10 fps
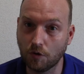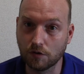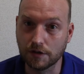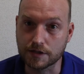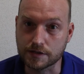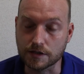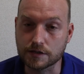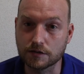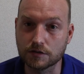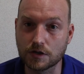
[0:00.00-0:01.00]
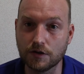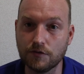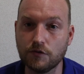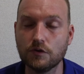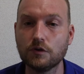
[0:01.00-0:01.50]
old lenses. So
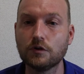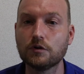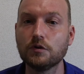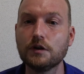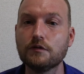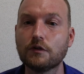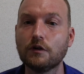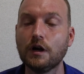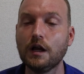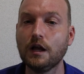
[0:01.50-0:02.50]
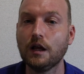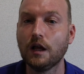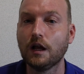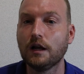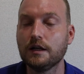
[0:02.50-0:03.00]
if you are looking for
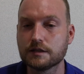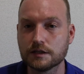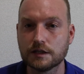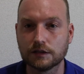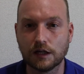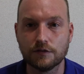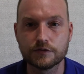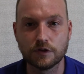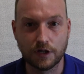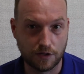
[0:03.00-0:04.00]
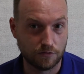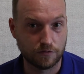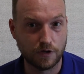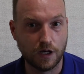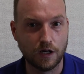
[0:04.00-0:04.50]
lenses that have some kind
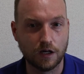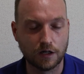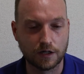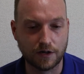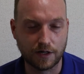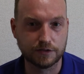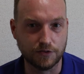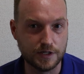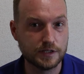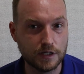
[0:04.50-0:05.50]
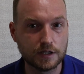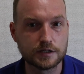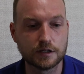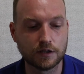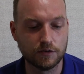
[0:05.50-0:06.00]
of
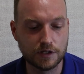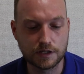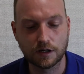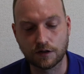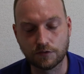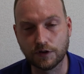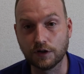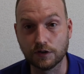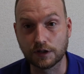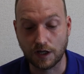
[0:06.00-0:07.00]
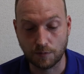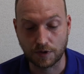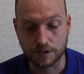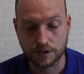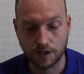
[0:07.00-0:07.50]
characteristics, these are very good
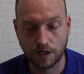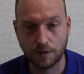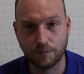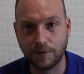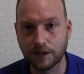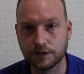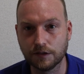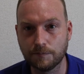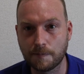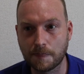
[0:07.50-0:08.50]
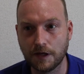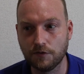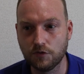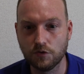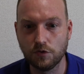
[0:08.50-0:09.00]
cameras. But
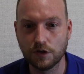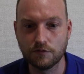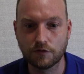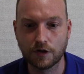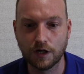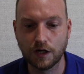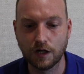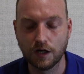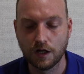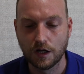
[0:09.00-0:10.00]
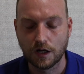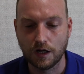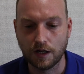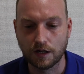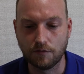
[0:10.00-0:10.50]
if you're looking for a
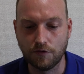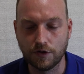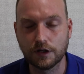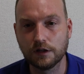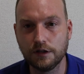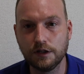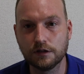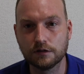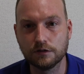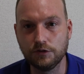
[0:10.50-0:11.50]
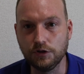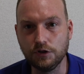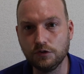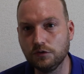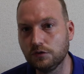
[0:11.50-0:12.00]
very clinical
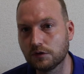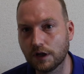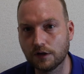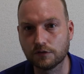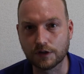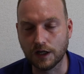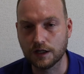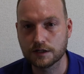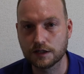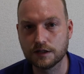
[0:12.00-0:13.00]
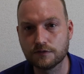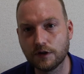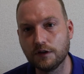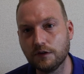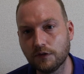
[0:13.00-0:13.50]
new kind of glass, it's
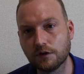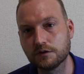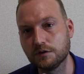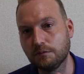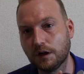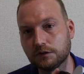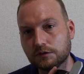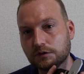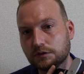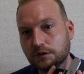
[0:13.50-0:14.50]
very difficult to mount